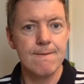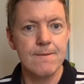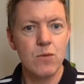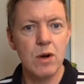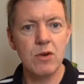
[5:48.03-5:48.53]

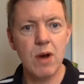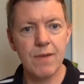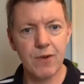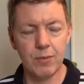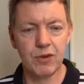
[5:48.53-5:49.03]
Where do
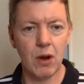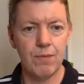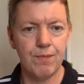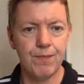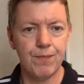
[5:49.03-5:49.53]
adverbs go?
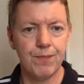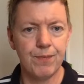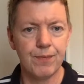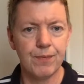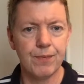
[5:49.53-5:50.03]

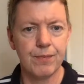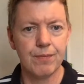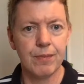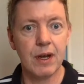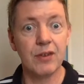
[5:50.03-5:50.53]

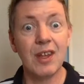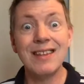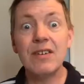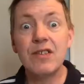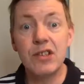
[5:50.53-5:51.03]
Because
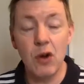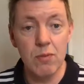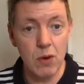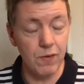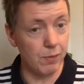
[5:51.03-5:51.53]
they're so
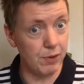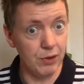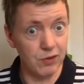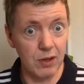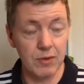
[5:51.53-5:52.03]
movable, you
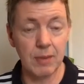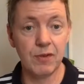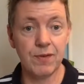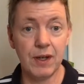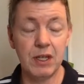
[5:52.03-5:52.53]
sometimes
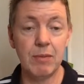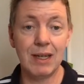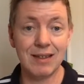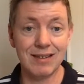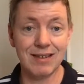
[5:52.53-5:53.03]
find them at
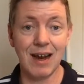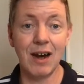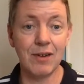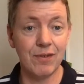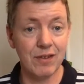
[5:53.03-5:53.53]
the
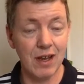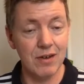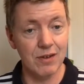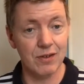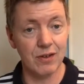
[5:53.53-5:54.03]
start of
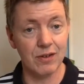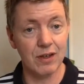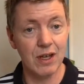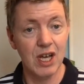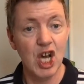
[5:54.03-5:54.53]
sentences.
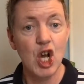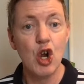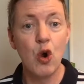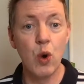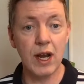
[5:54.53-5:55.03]

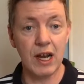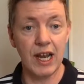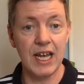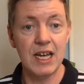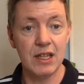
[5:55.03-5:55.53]

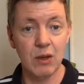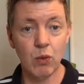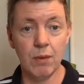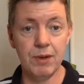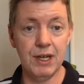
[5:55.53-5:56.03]
Quickly, the
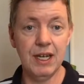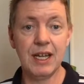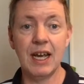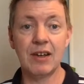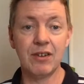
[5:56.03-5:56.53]
woman
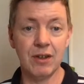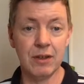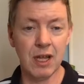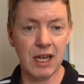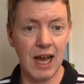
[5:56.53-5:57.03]
kicked
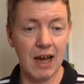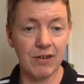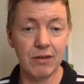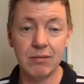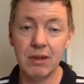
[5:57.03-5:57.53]
the cat.
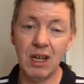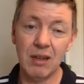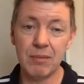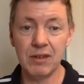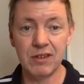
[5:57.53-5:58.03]
That
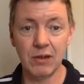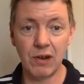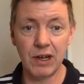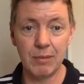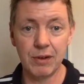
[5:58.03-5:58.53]
might sound a
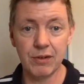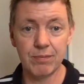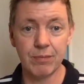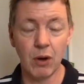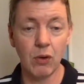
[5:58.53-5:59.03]
little bit
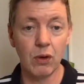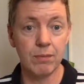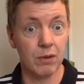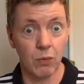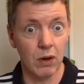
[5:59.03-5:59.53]
awkward,
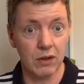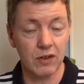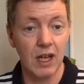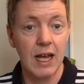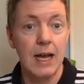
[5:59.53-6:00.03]
but it
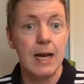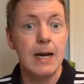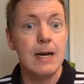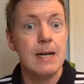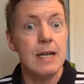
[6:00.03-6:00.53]
works.
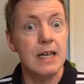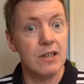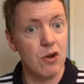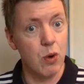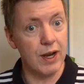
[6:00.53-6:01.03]
Is
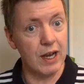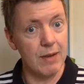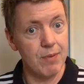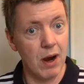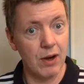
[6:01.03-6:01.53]
quickly
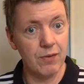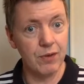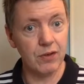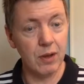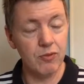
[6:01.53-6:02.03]
part of
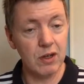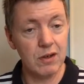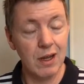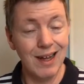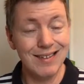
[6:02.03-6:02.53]
the subject?
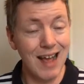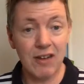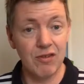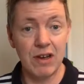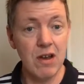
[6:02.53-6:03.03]
It's
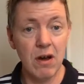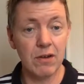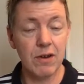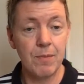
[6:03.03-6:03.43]
actually not.